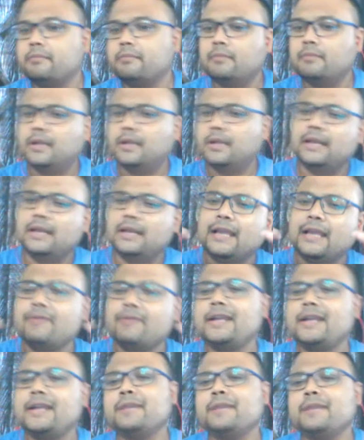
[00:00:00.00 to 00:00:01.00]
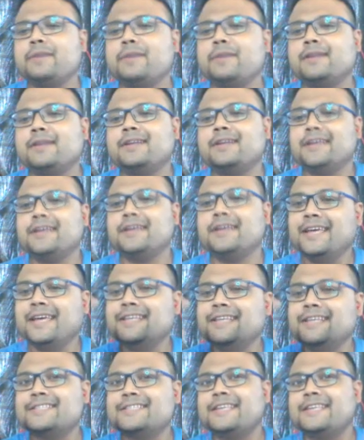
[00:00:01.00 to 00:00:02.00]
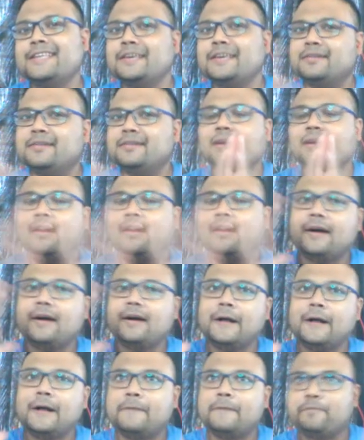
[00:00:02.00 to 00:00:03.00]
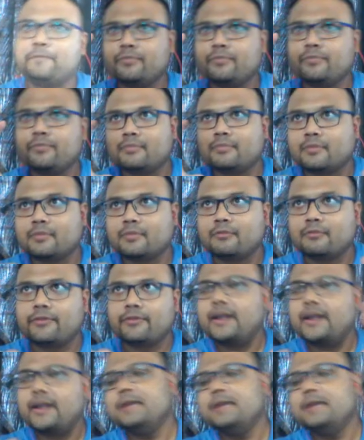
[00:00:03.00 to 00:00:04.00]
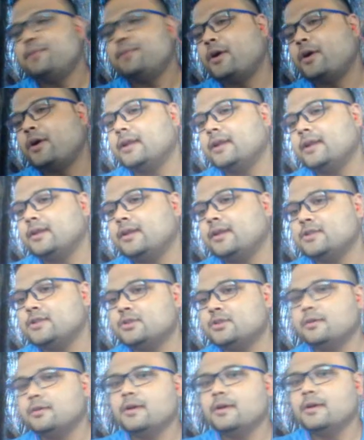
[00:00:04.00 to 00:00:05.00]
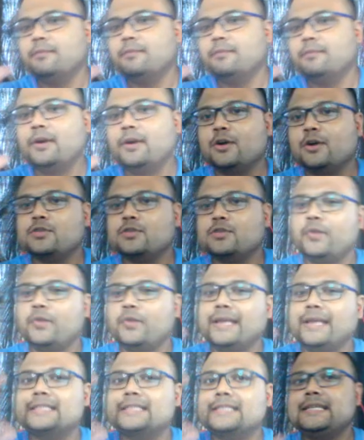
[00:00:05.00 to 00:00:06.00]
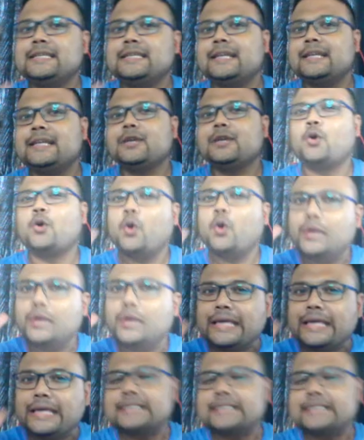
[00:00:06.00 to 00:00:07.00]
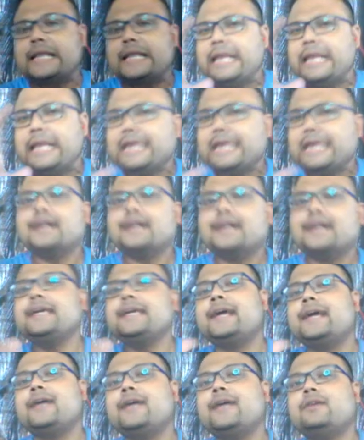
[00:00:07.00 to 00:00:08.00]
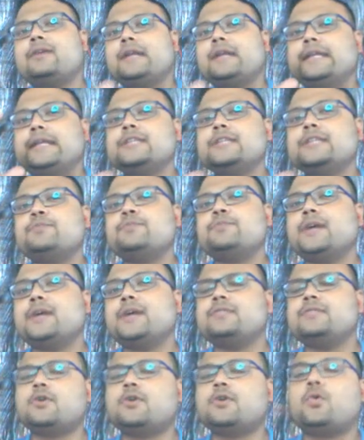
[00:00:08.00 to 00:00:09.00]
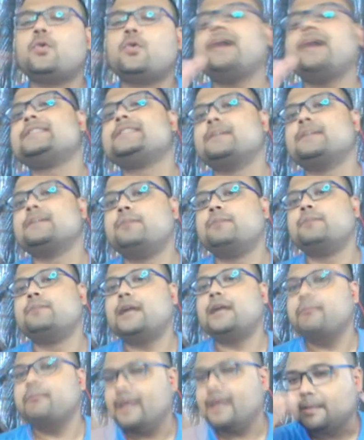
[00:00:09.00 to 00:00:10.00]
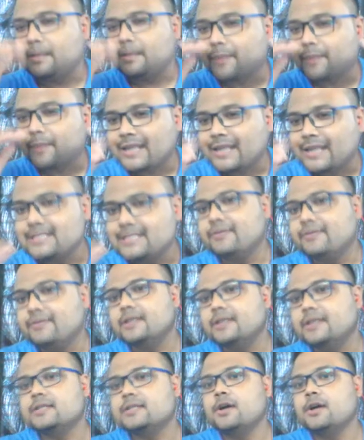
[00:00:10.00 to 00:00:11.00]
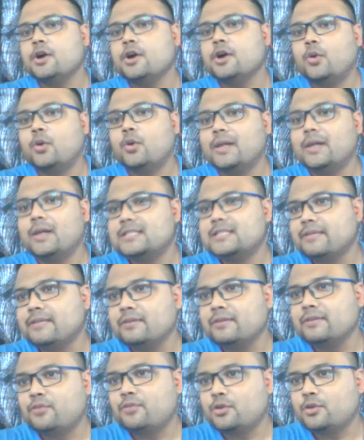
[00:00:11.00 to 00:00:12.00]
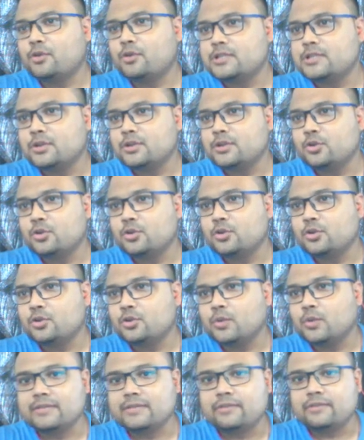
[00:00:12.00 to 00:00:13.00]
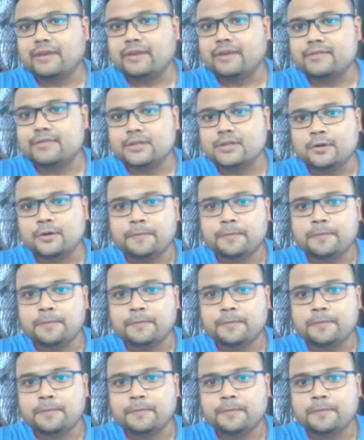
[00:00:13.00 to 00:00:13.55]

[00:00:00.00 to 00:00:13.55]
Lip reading: level in the middle is the very important also, because we can see that gold is lingering around this price for quite some time, and the price level is 1740 to 1750.